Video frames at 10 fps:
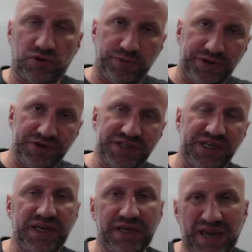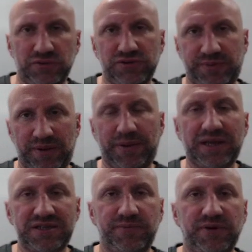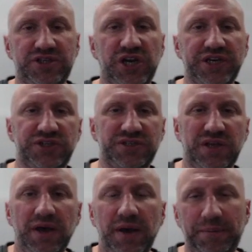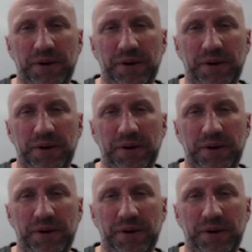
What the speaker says: local community, can also be impacted by changes.